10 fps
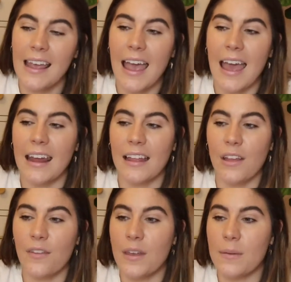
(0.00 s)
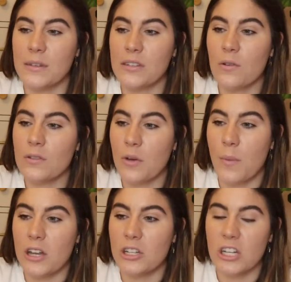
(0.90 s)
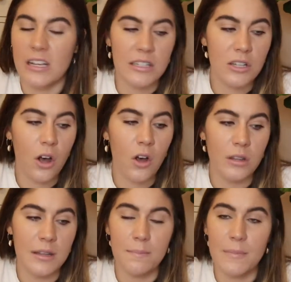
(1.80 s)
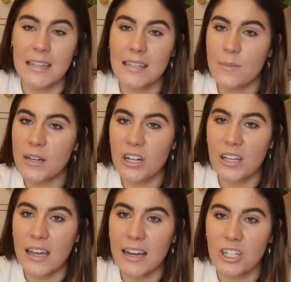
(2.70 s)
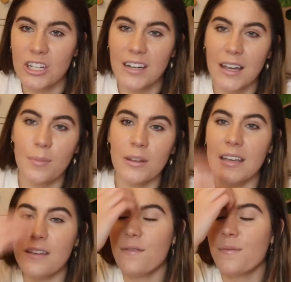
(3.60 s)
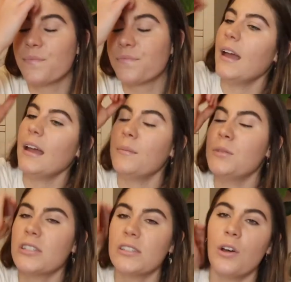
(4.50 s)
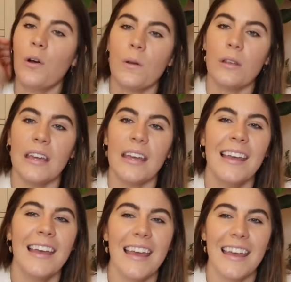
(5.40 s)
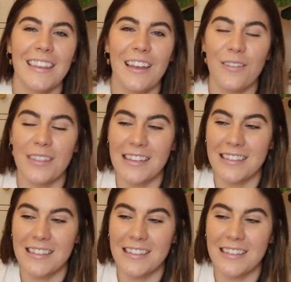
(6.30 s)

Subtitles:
and I love them so, so much. It's called the Men's Mirror Collection, I believe, and I'm just totally in love with these